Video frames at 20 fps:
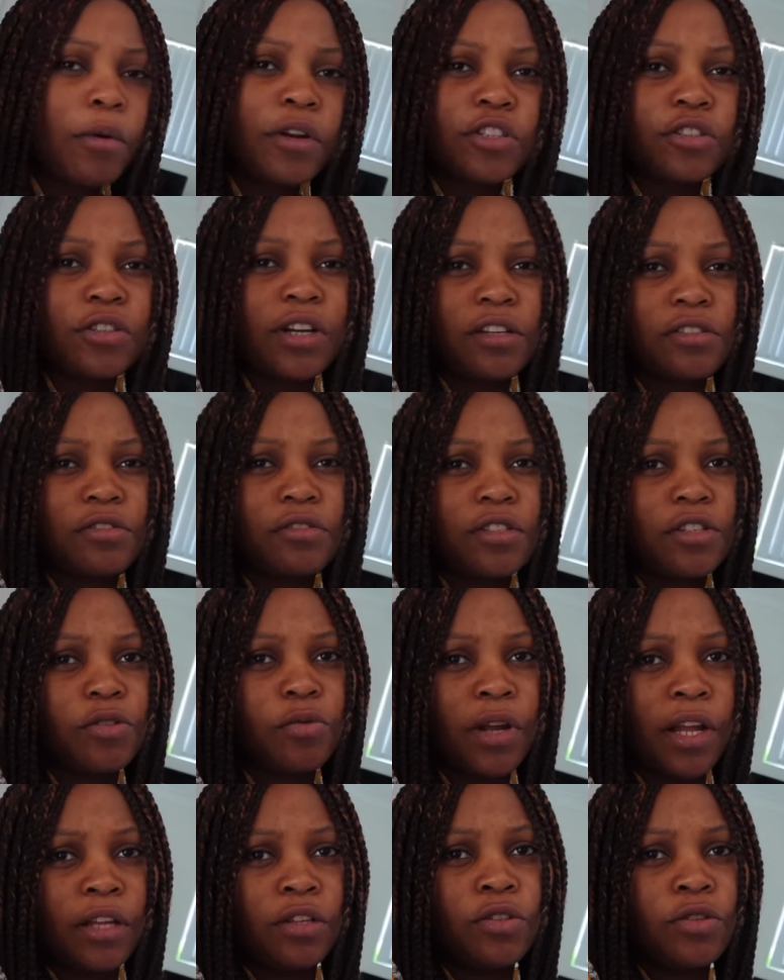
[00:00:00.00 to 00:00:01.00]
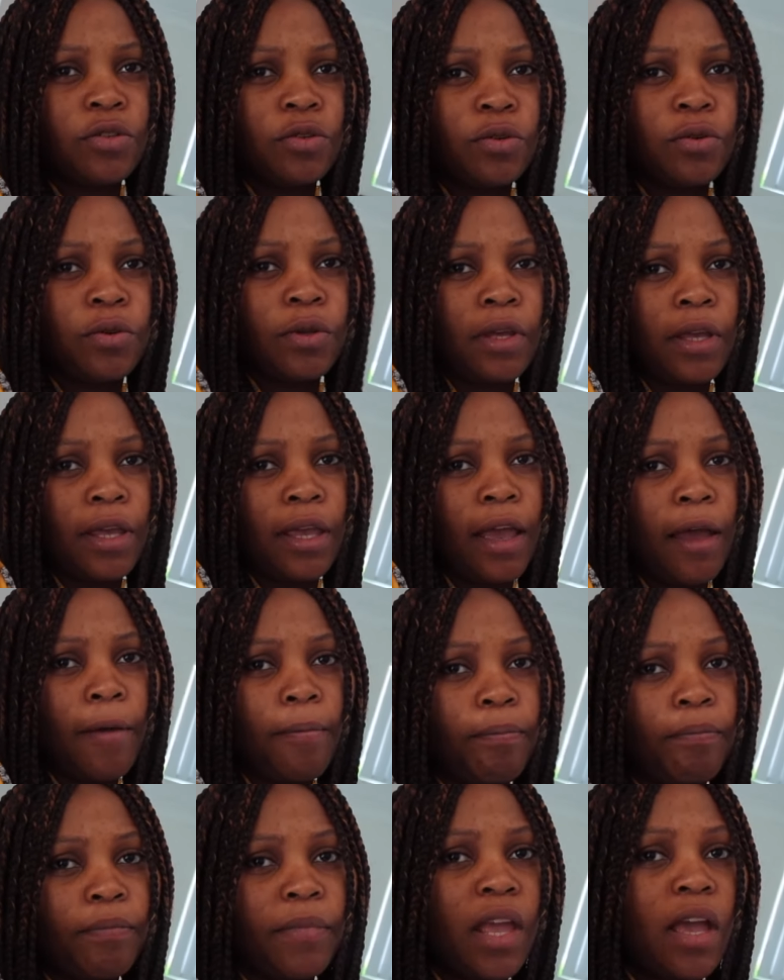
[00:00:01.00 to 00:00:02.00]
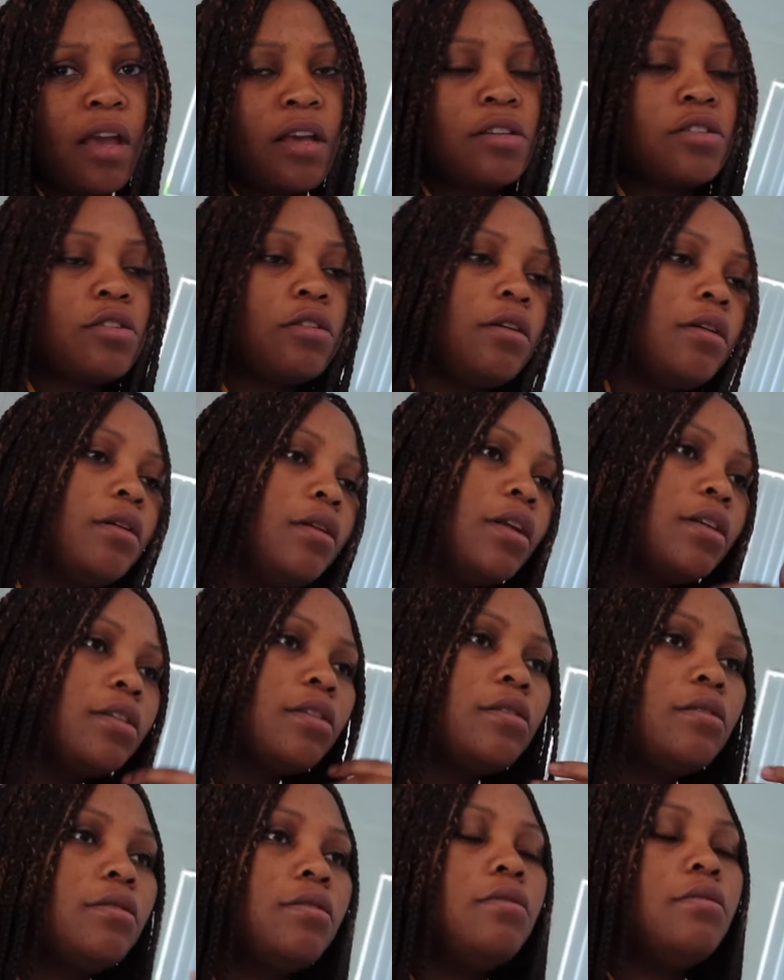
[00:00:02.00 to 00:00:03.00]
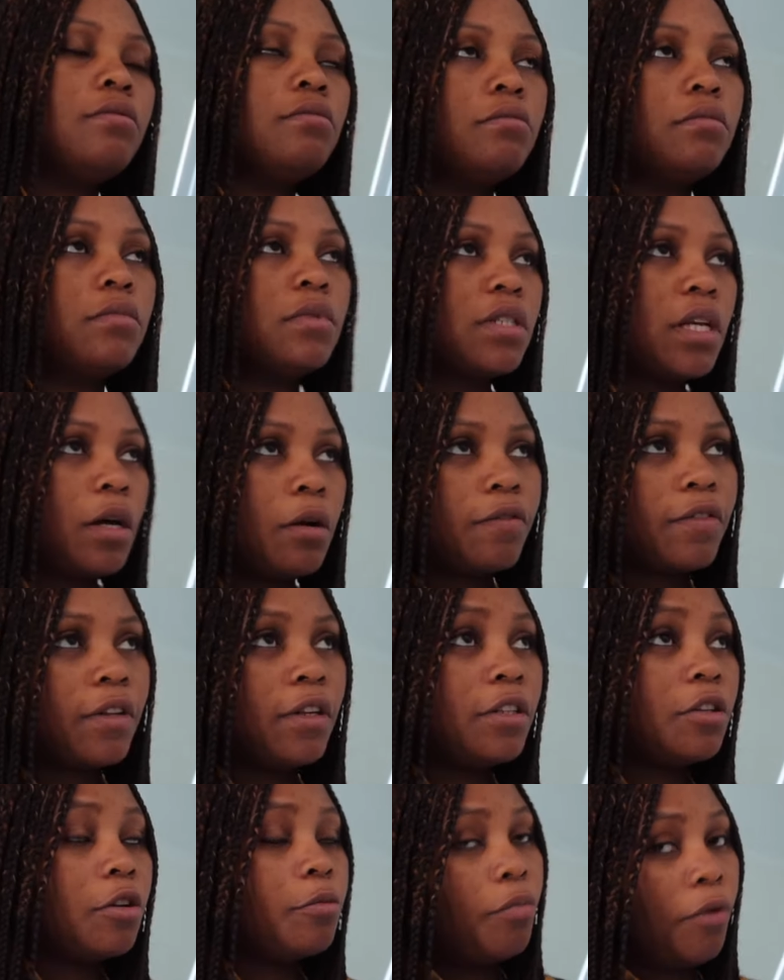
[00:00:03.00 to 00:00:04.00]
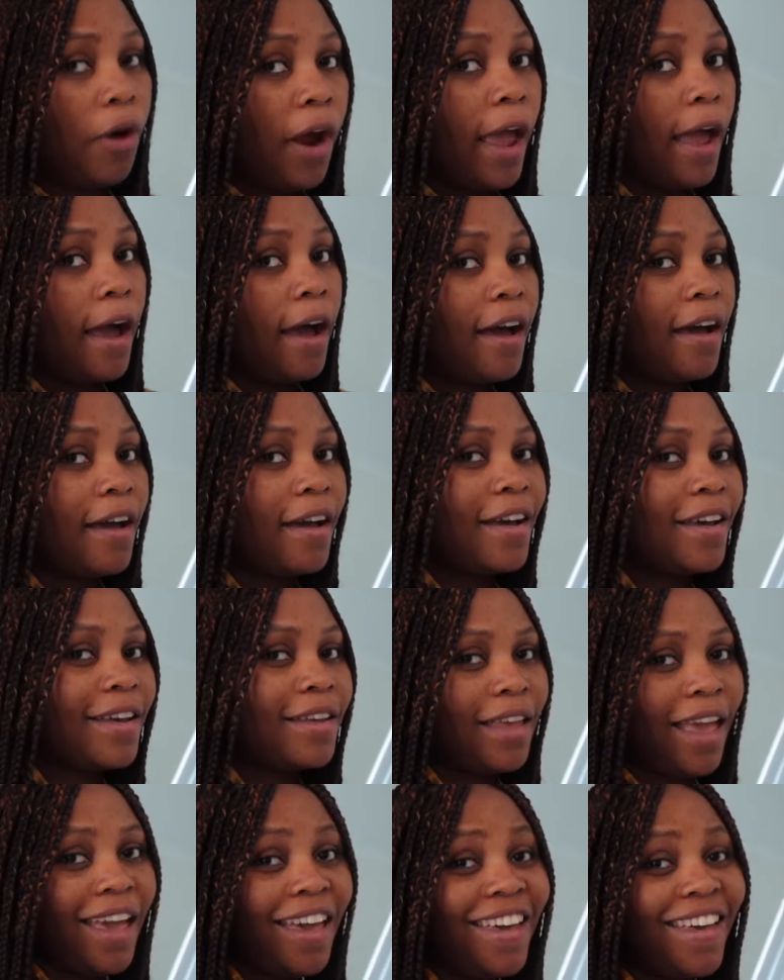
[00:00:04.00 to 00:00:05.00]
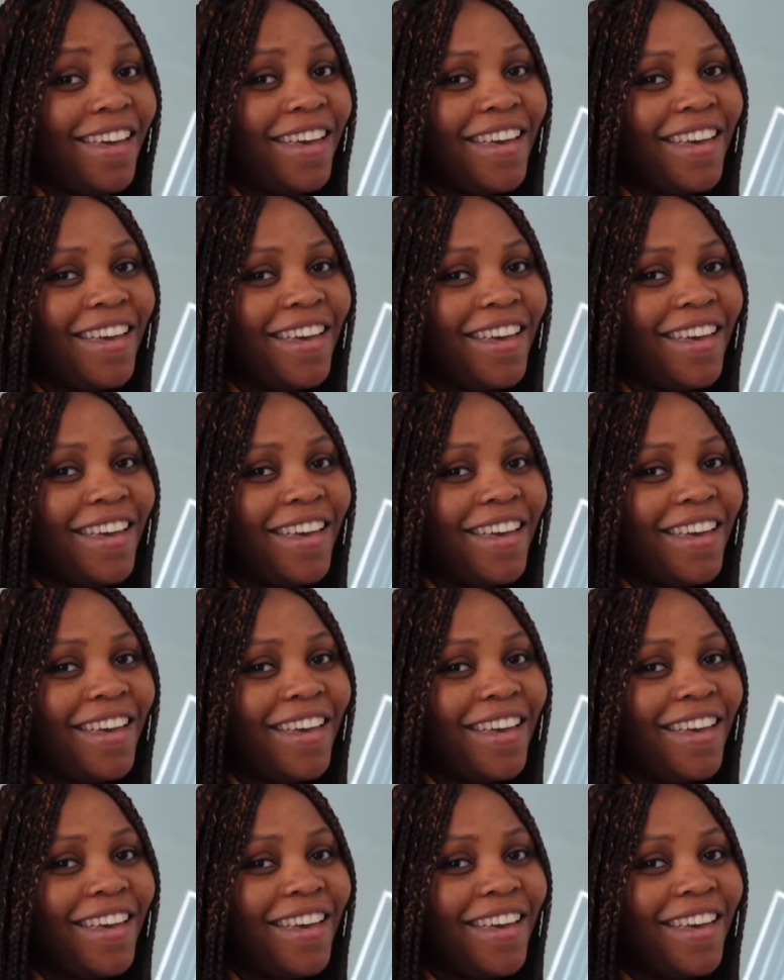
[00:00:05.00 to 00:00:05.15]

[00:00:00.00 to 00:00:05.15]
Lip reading: you guys to see what I do. Yeah. So let's start with a little prayer. Yeah.